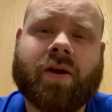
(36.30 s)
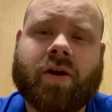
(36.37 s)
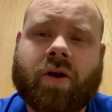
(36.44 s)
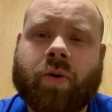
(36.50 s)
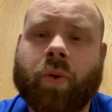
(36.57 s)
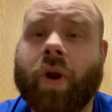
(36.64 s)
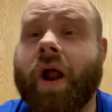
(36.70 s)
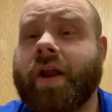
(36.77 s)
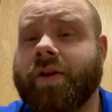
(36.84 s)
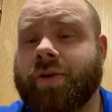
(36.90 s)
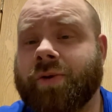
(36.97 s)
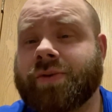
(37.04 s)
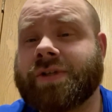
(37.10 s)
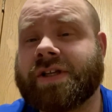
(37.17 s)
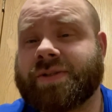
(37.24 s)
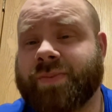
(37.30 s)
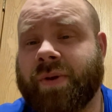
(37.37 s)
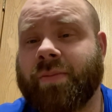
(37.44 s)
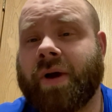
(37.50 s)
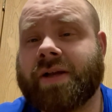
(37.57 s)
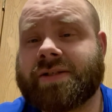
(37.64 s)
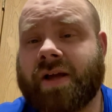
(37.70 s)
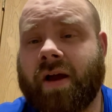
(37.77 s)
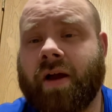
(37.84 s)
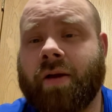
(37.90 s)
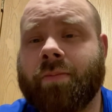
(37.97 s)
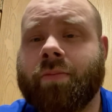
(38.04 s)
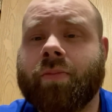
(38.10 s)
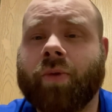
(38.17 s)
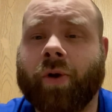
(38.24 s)
What I do is I spend my
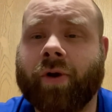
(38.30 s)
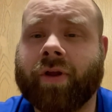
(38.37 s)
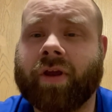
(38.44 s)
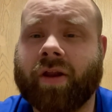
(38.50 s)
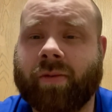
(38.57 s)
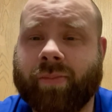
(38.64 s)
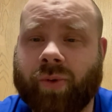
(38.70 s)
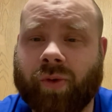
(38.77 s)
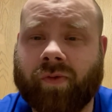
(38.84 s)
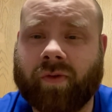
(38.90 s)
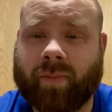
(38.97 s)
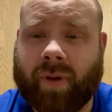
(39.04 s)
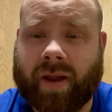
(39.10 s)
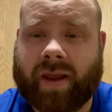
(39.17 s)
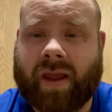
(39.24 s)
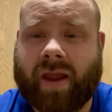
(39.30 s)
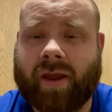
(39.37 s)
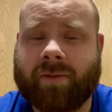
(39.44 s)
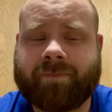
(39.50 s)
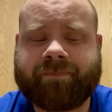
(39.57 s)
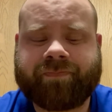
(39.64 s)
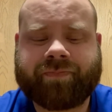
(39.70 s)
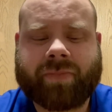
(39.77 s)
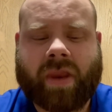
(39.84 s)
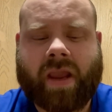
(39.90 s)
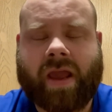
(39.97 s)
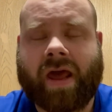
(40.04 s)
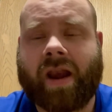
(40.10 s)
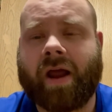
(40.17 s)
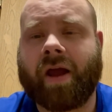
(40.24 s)
time learning and improving my game,
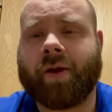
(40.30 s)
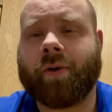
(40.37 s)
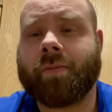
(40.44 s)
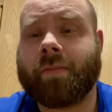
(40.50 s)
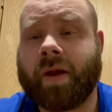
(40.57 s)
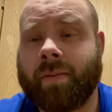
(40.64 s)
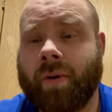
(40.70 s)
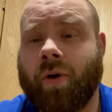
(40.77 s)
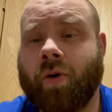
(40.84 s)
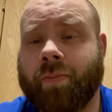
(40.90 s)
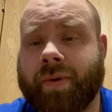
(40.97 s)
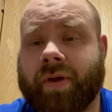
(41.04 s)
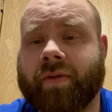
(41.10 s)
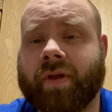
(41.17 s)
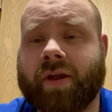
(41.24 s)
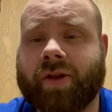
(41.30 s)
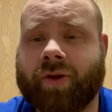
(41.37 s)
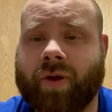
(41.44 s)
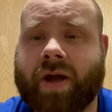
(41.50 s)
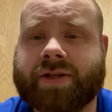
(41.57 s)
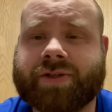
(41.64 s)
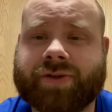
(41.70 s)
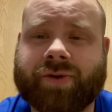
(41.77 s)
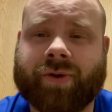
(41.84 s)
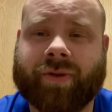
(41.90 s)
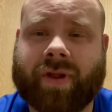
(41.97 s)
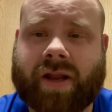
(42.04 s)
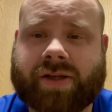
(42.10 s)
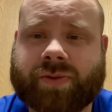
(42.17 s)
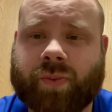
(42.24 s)
and I am hoping that you guys are doing
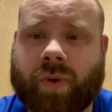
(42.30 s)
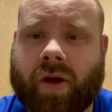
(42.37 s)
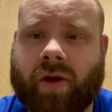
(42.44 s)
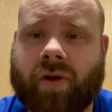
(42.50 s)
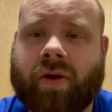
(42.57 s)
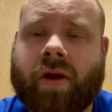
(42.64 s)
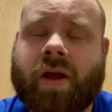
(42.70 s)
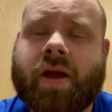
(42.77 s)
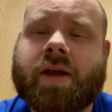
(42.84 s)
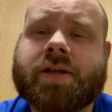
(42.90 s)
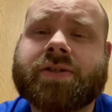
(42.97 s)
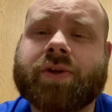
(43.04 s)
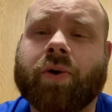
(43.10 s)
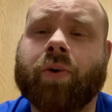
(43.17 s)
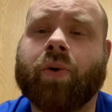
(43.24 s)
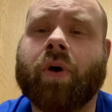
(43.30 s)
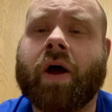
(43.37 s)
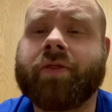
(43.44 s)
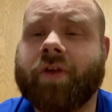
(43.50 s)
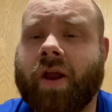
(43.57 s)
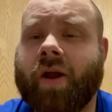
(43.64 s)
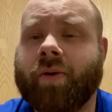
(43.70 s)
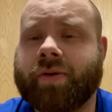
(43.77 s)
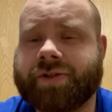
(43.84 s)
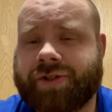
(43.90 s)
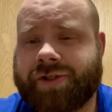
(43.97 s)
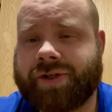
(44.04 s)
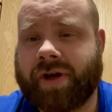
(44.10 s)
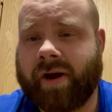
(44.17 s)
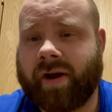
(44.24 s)
that as well. So I thought I would
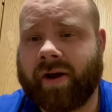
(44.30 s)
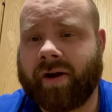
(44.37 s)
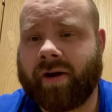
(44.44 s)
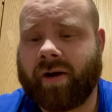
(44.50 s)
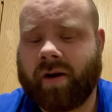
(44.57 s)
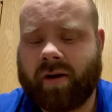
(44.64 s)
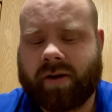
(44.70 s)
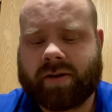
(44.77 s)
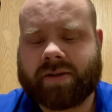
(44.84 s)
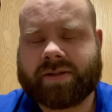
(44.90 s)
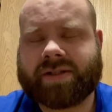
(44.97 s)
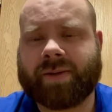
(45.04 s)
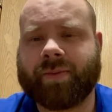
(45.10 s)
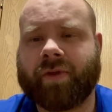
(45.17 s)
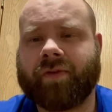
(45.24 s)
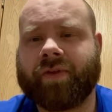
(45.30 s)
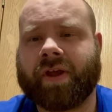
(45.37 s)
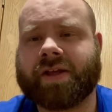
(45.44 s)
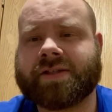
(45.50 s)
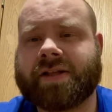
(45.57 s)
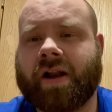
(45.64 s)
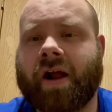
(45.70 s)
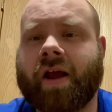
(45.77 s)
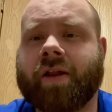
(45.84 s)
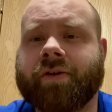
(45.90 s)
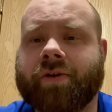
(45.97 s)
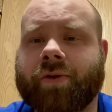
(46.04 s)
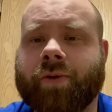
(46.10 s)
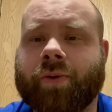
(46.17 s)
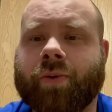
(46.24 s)
share some of the things that I
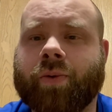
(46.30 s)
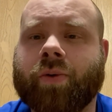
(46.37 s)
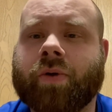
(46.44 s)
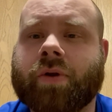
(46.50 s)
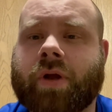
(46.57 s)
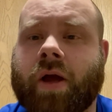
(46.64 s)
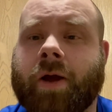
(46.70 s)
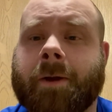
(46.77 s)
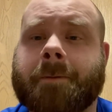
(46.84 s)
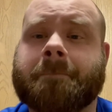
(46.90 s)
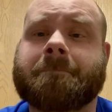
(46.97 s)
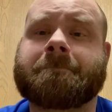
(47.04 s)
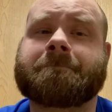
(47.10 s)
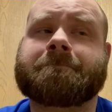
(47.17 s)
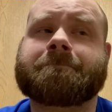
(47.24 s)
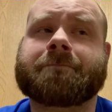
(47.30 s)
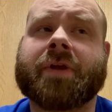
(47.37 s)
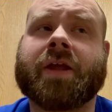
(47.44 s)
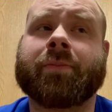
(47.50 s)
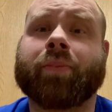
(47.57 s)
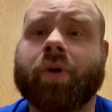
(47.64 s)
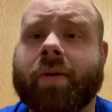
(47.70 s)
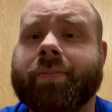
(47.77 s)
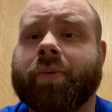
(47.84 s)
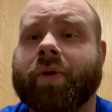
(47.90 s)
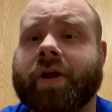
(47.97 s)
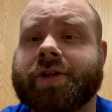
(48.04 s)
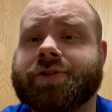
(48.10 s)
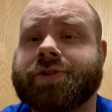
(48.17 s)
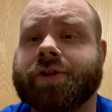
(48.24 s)
do in
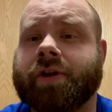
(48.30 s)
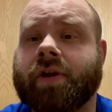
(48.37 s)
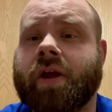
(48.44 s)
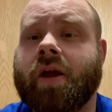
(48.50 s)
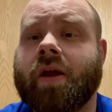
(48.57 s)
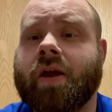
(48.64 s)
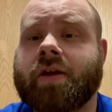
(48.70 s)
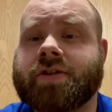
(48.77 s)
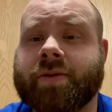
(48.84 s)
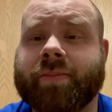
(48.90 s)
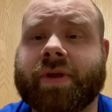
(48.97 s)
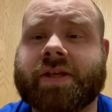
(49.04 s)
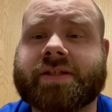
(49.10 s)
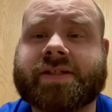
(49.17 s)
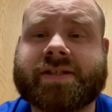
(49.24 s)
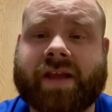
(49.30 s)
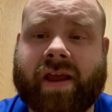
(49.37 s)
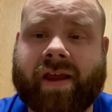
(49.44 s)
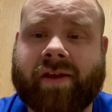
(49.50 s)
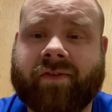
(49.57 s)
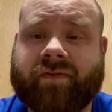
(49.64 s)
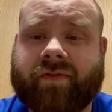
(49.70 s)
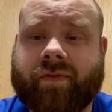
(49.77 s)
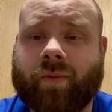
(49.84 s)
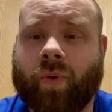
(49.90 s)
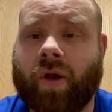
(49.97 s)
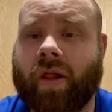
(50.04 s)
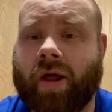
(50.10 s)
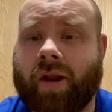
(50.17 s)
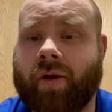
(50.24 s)
preparation to be safe
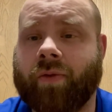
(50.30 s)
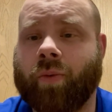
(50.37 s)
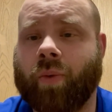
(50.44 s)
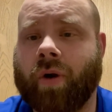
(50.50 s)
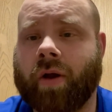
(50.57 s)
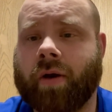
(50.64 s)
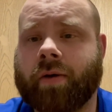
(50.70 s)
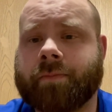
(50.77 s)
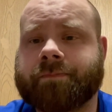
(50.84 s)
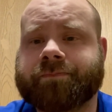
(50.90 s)
while out on the water.